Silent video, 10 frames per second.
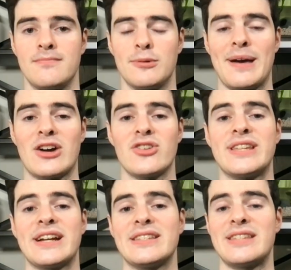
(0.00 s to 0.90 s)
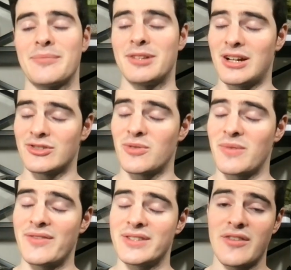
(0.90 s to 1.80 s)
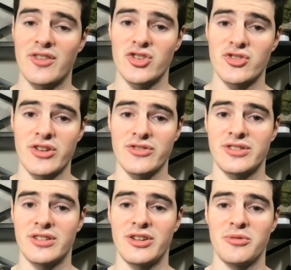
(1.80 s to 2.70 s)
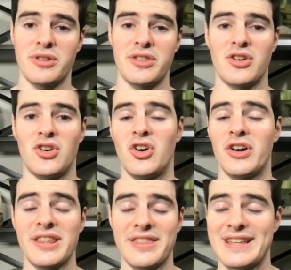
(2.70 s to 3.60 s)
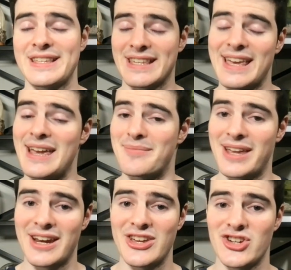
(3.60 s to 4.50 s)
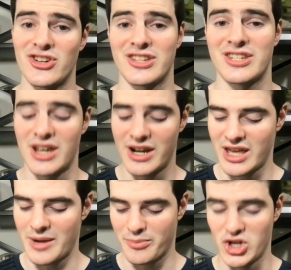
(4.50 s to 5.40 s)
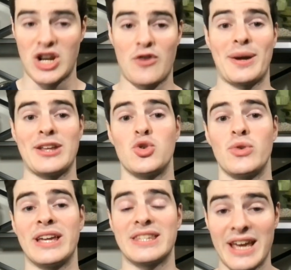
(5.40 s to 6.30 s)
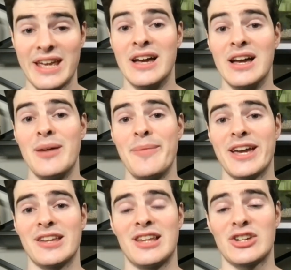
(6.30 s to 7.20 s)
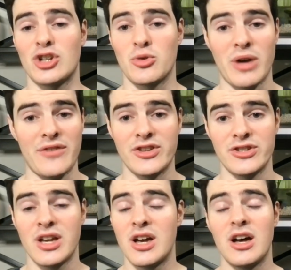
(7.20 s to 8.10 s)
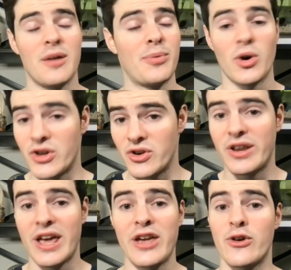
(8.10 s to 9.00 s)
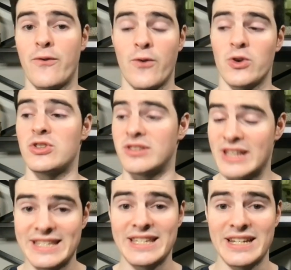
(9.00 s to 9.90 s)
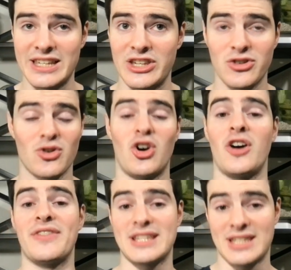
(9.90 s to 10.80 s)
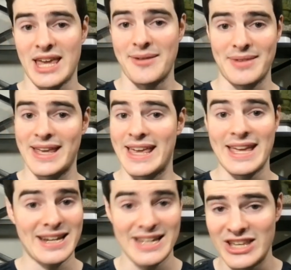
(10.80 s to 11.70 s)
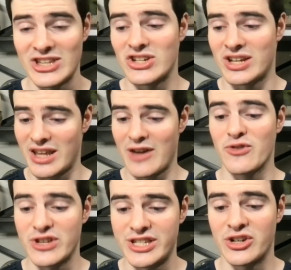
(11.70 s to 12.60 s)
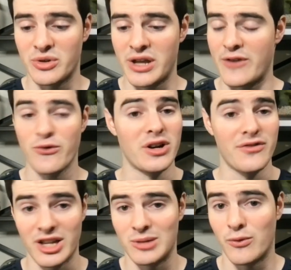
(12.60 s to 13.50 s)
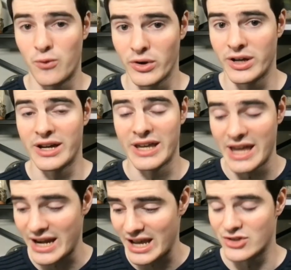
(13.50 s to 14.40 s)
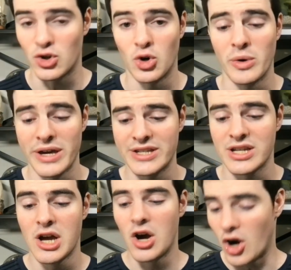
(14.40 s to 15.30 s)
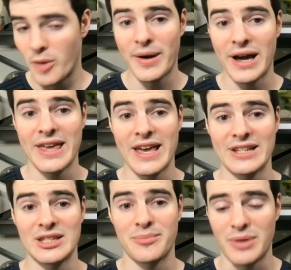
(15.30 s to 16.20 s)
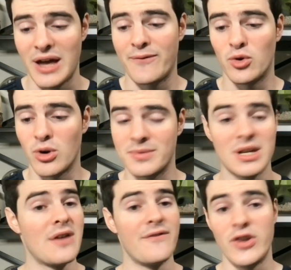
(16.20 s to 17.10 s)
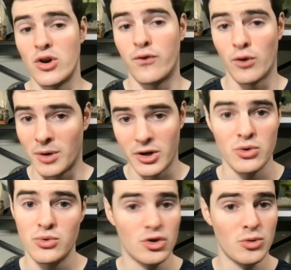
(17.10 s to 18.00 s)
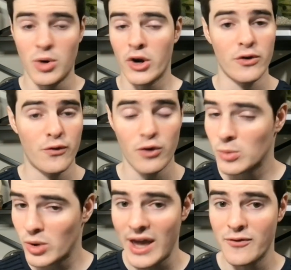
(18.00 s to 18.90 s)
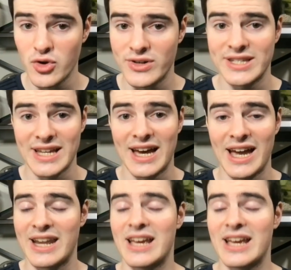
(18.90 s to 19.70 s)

We're back. Our second segment, Locked On Ravens. Kevin Oestreicher still here with you on this game day edition on Sunday. Appreciate everybody tuning in today, making Locked On Ravens a part of your day, your first listen here on this game day and each and every single day. Free and available for you. Again, as always, all podcasting platforms, video form on YouTube, audio form, wherever you decide